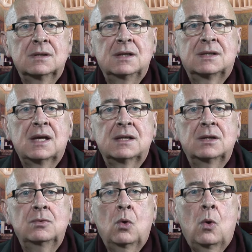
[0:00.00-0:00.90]
It says
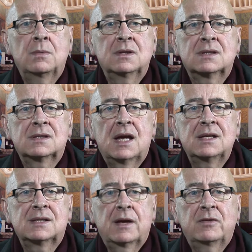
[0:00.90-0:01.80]
in Romans
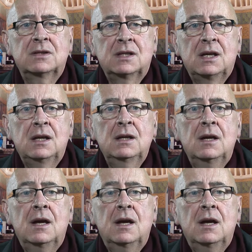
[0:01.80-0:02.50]
10:17,